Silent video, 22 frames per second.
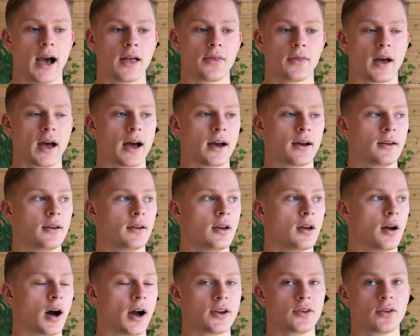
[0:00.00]
and that
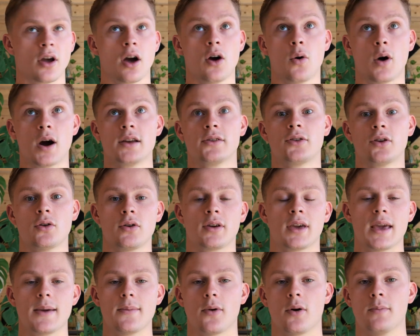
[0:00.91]
I know I do
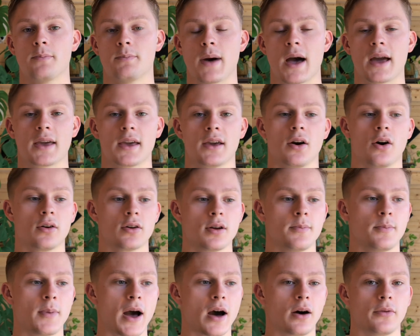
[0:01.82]
keep on banging on
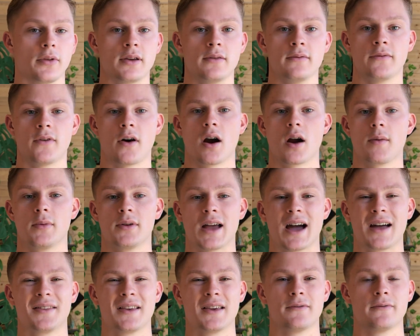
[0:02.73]
about the environment
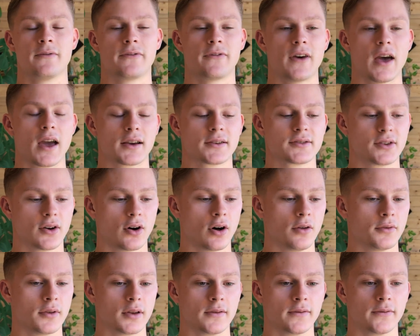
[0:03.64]
and the effects
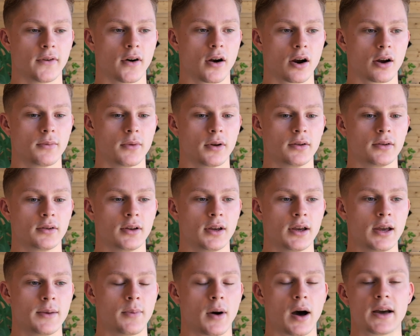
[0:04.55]
on the environment,
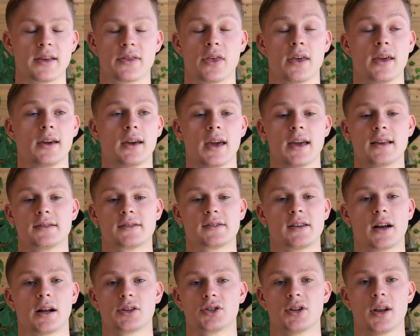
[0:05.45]
but I think it's
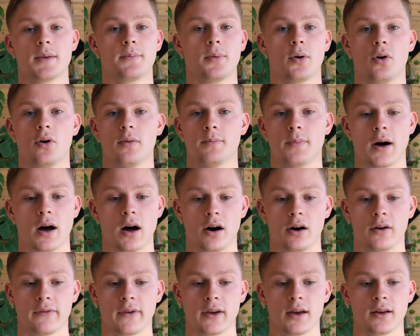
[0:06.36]
such an important
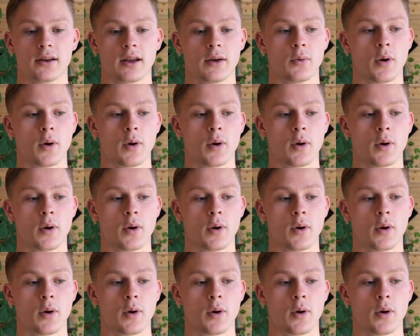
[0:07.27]
part of it.